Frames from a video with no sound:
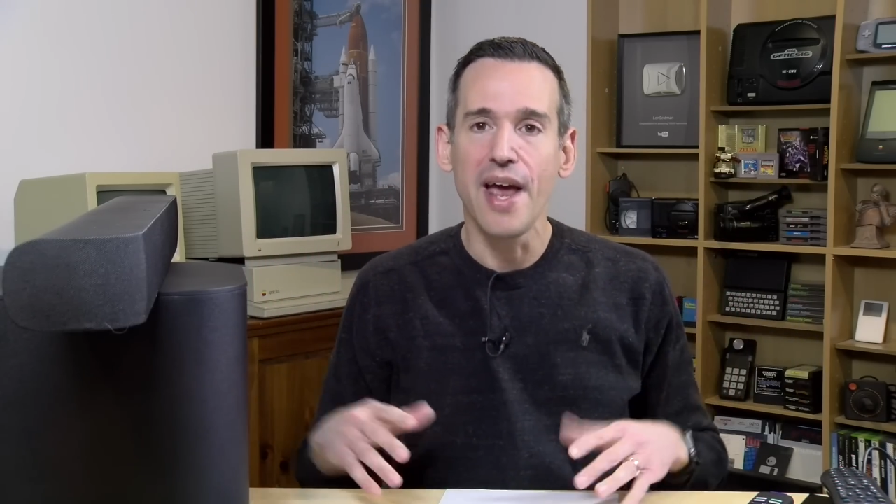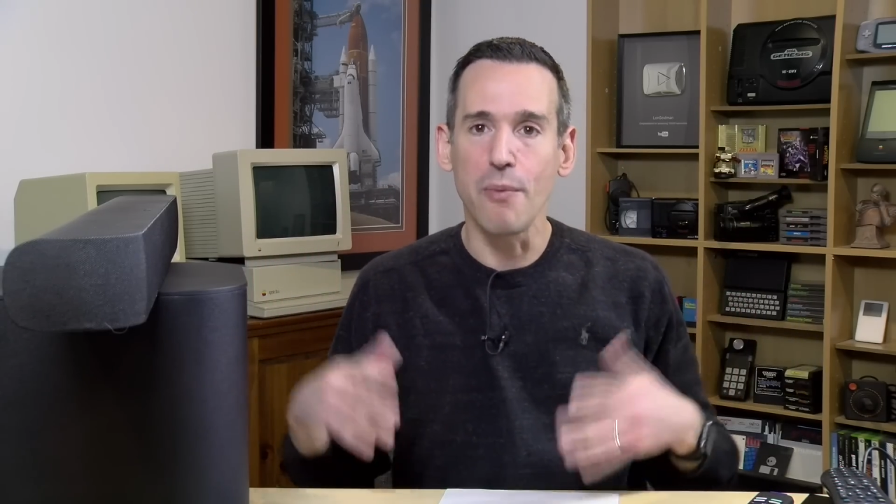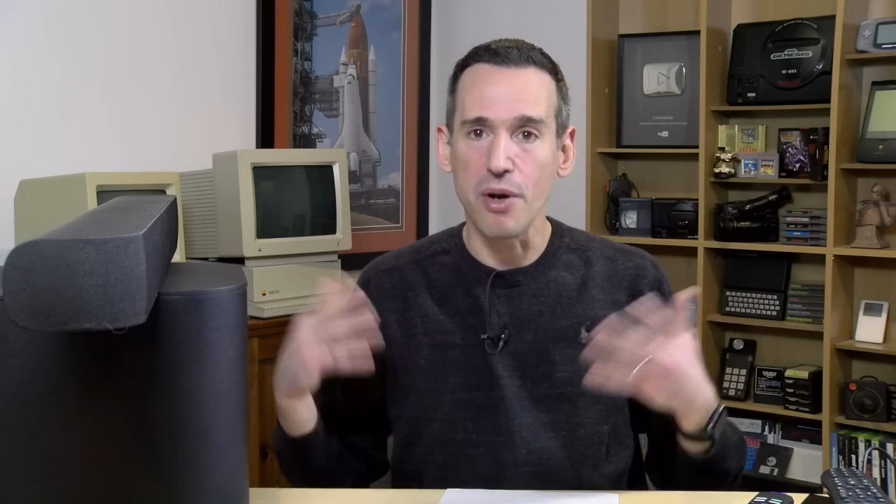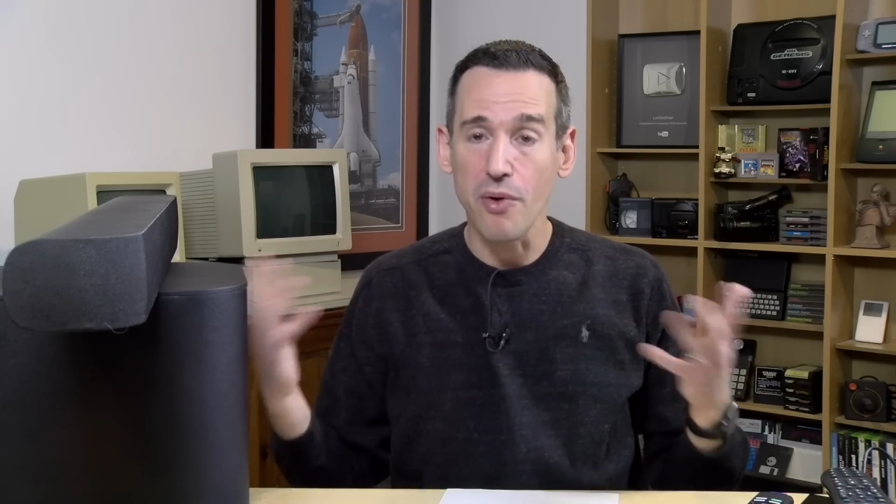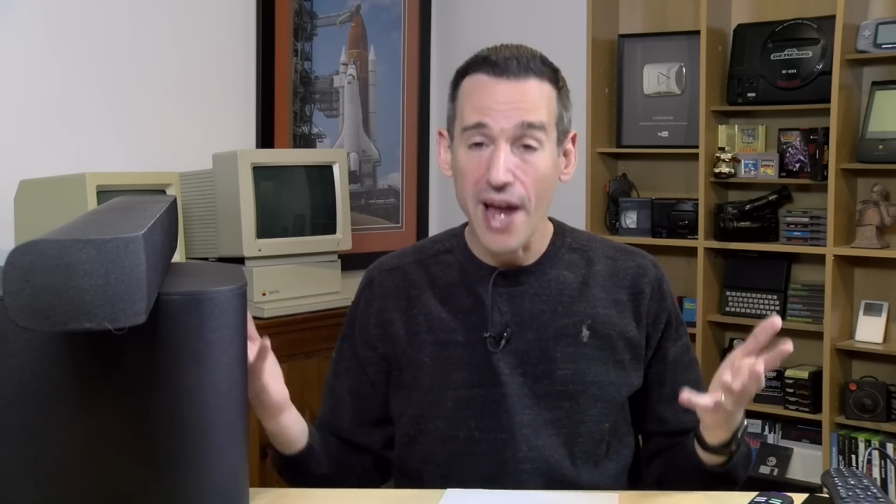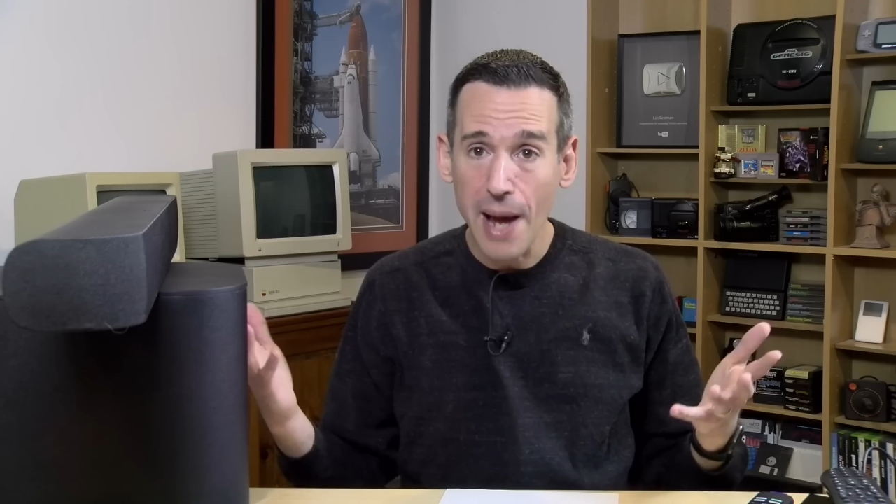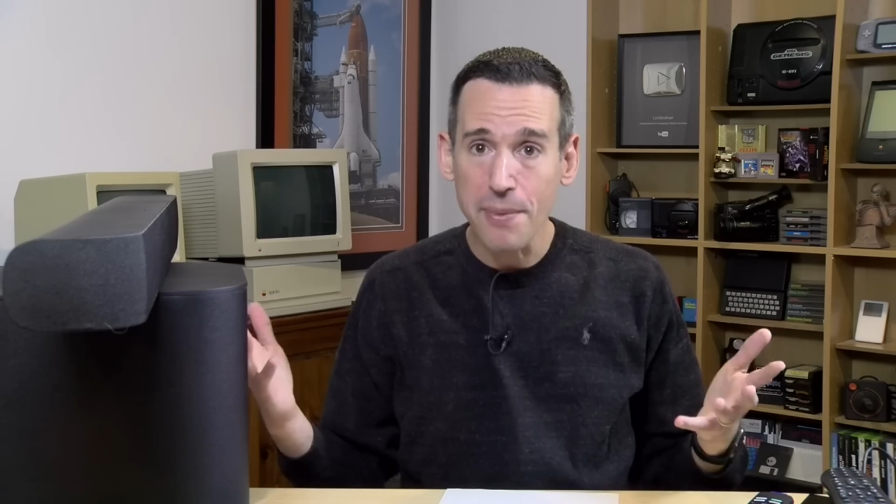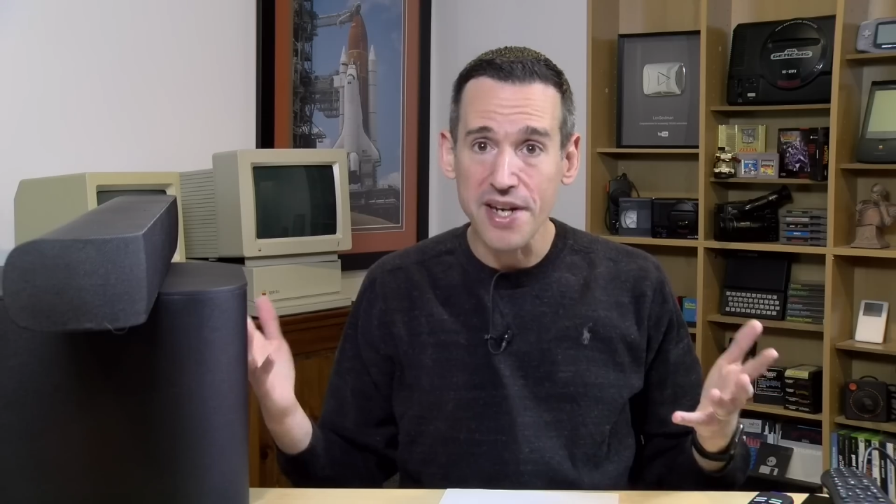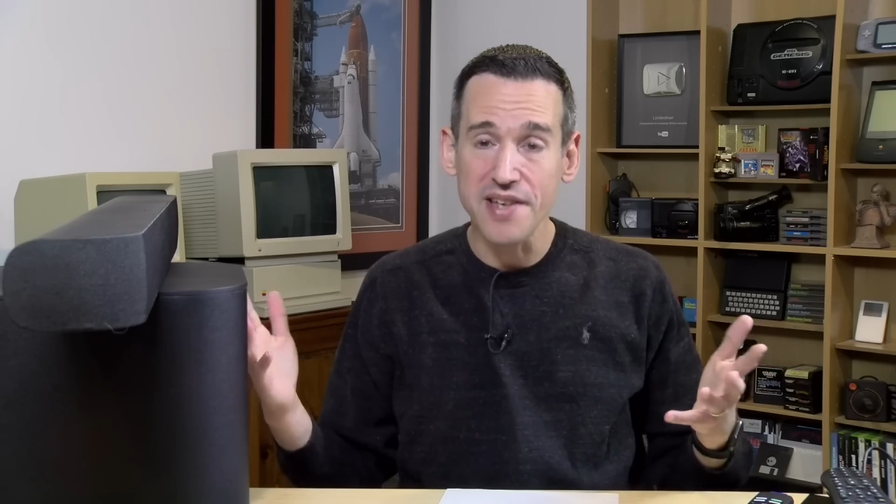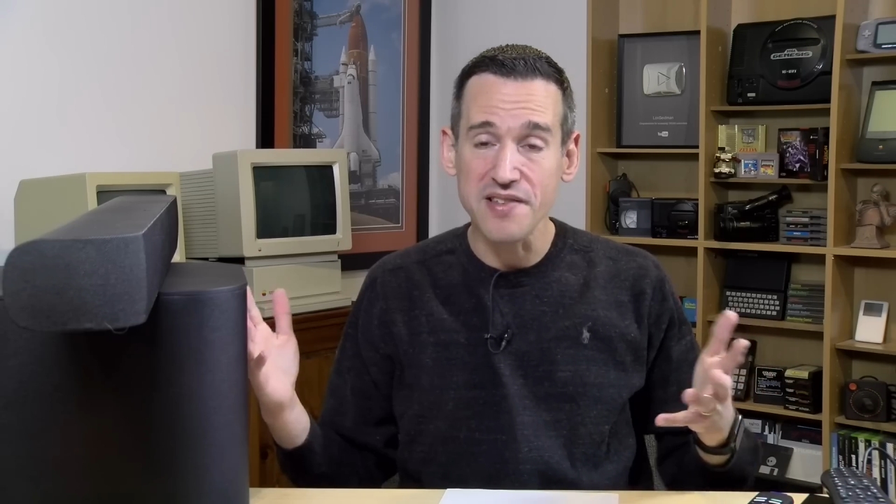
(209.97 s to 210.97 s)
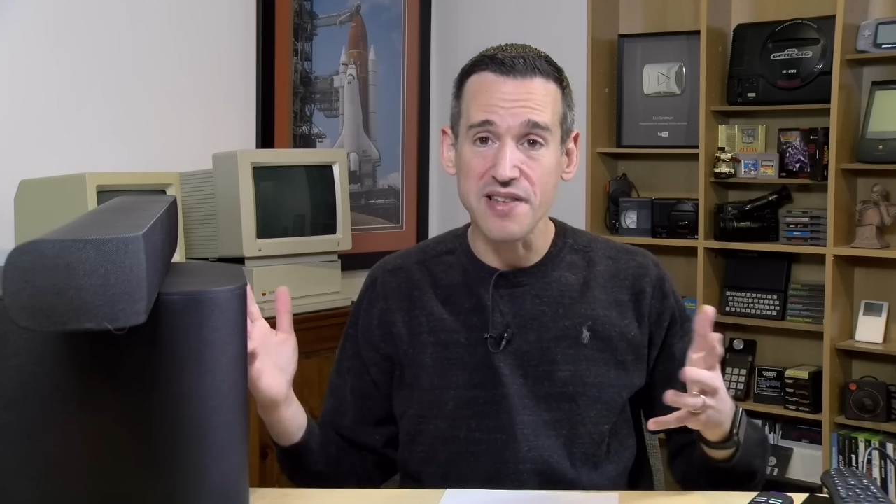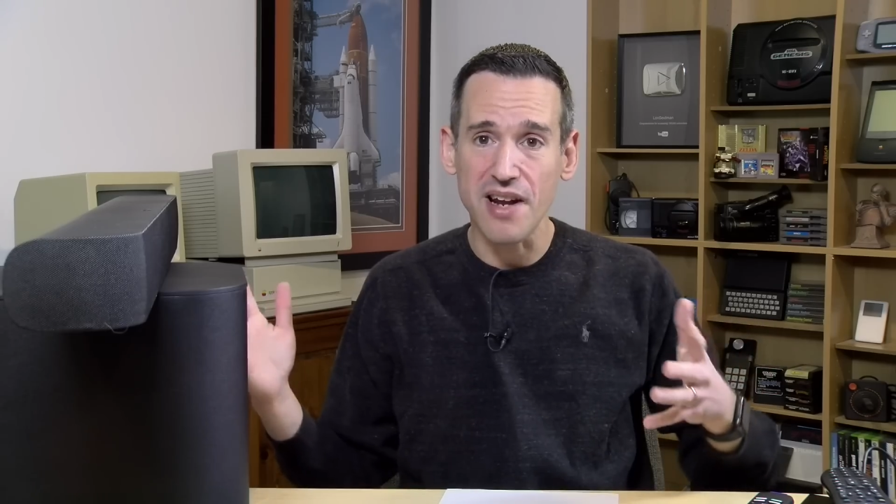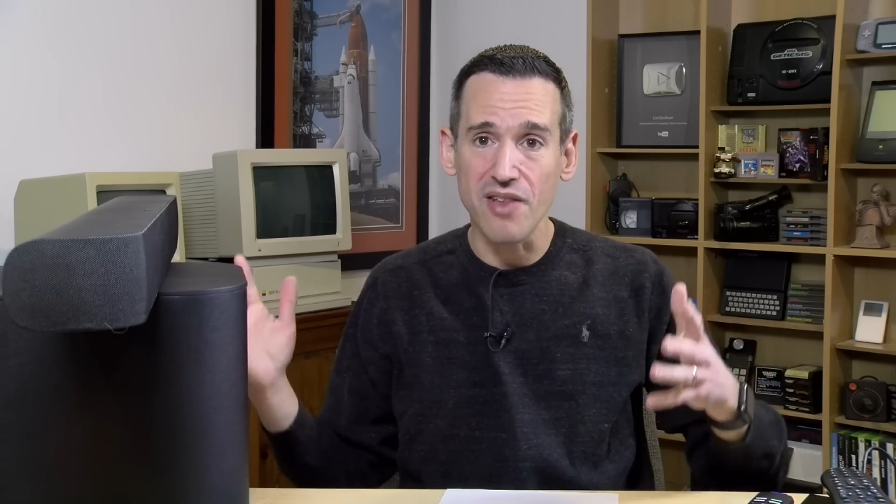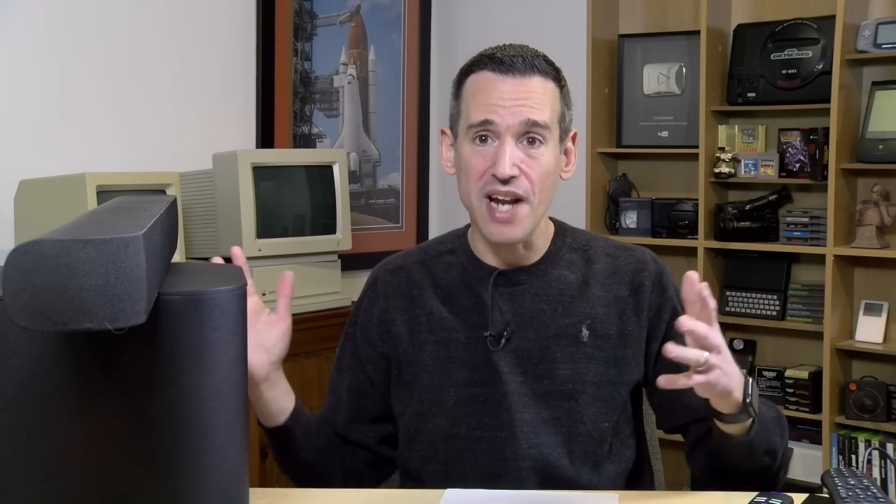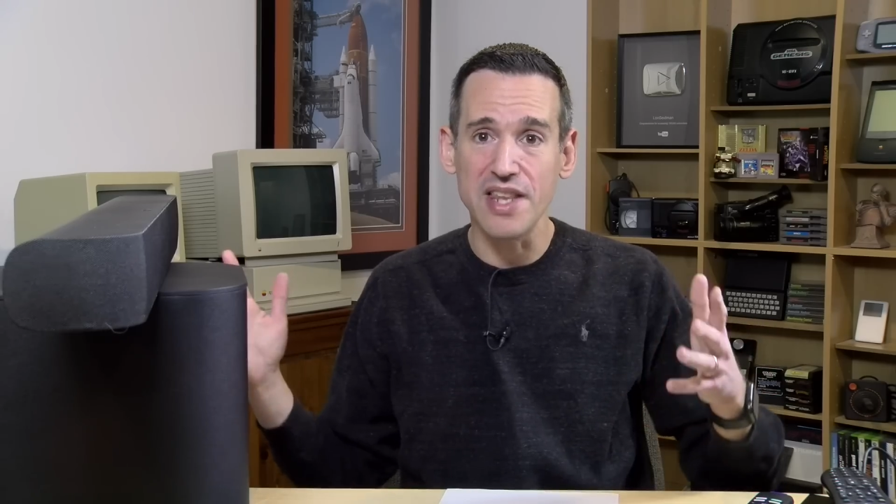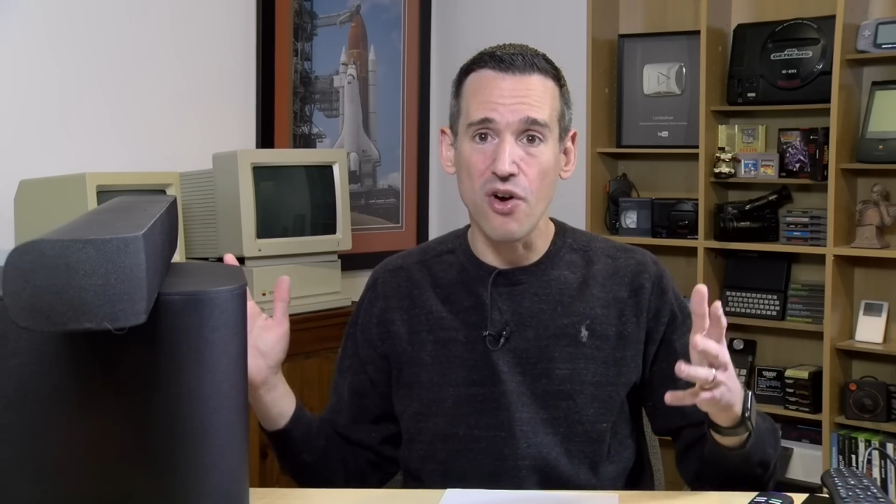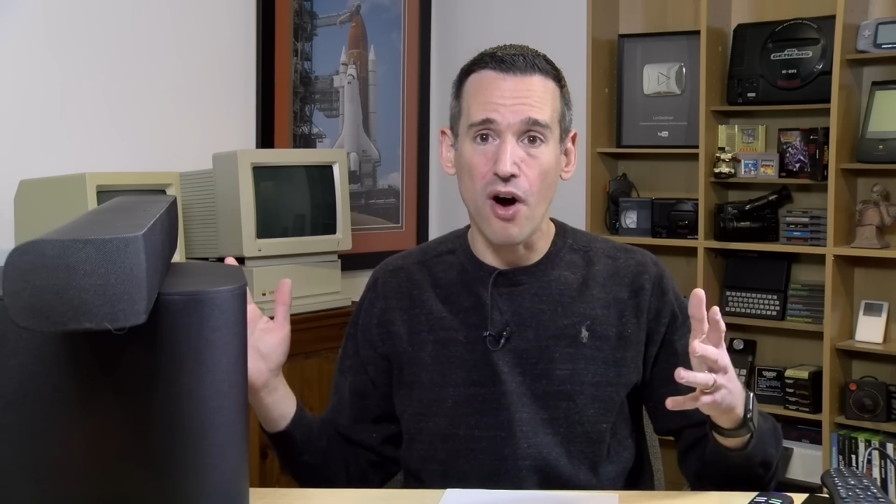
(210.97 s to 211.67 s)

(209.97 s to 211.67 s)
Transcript: And what will happen is, is that a lot of the